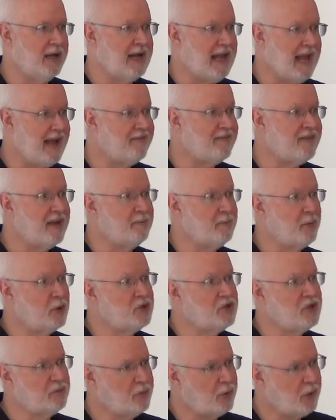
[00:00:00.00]
And have that
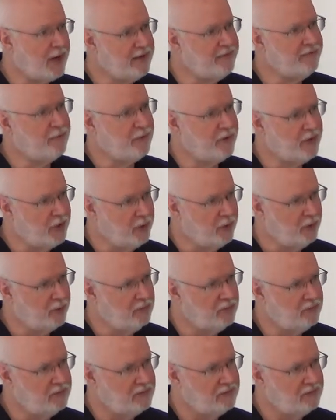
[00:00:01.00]
person pray for you